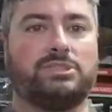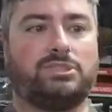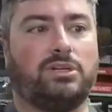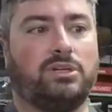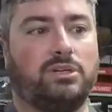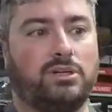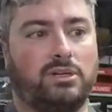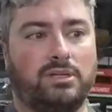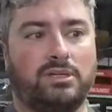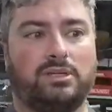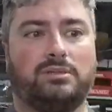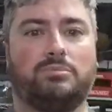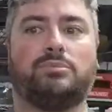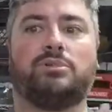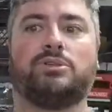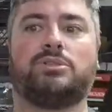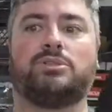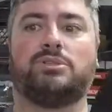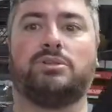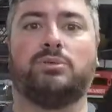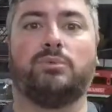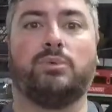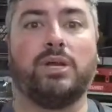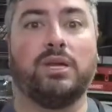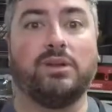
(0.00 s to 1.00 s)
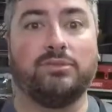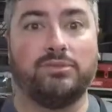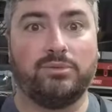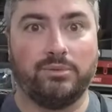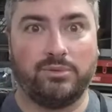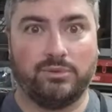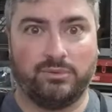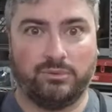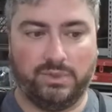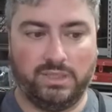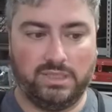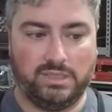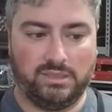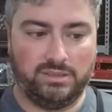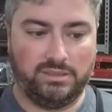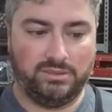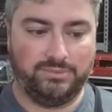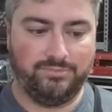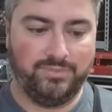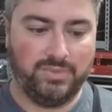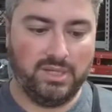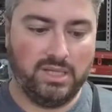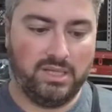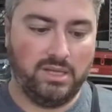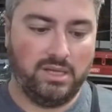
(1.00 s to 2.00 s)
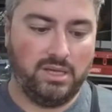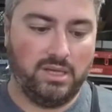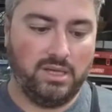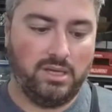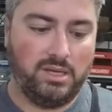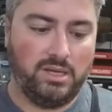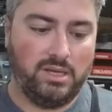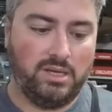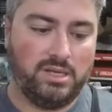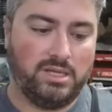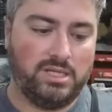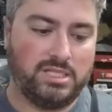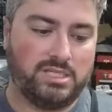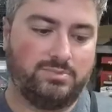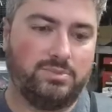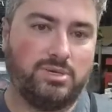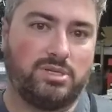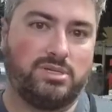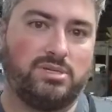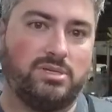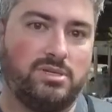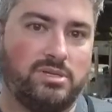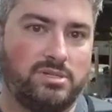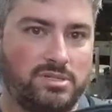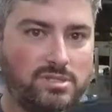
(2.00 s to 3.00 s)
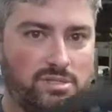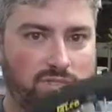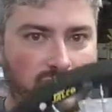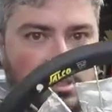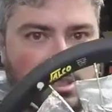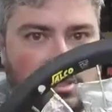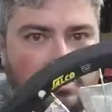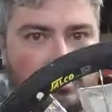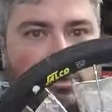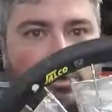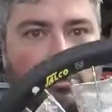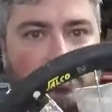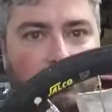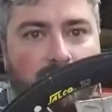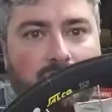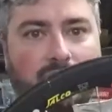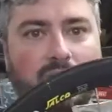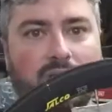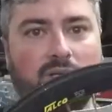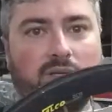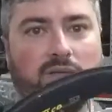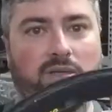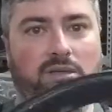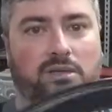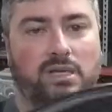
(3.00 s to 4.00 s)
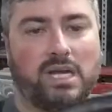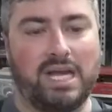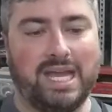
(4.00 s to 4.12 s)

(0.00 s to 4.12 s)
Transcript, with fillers: turn it and push it away from the wind especially on such a small wheel.